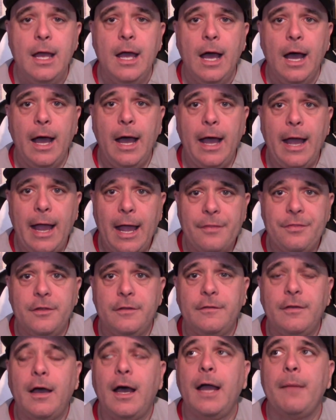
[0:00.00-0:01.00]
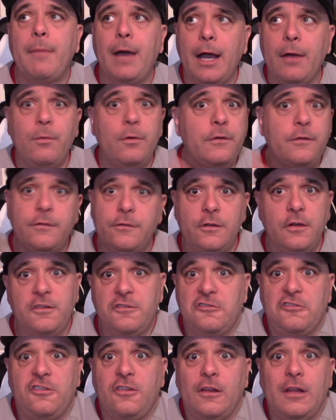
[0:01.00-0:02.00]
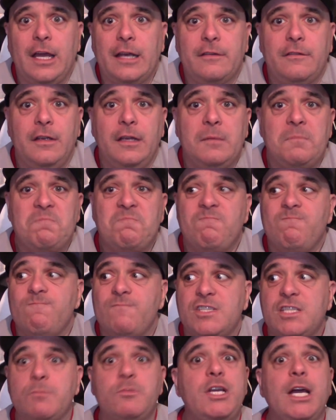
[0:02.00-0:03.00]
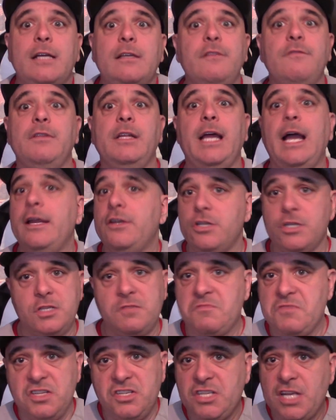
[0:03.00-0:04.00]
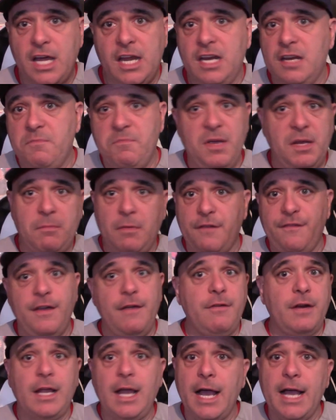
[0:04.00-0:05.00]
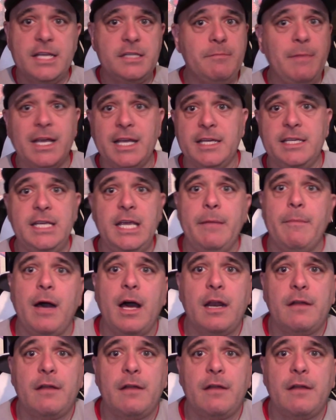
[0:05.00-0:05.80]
At the time, I was just selecting subjectively. I just decided to pick my favorite guys, make a team out of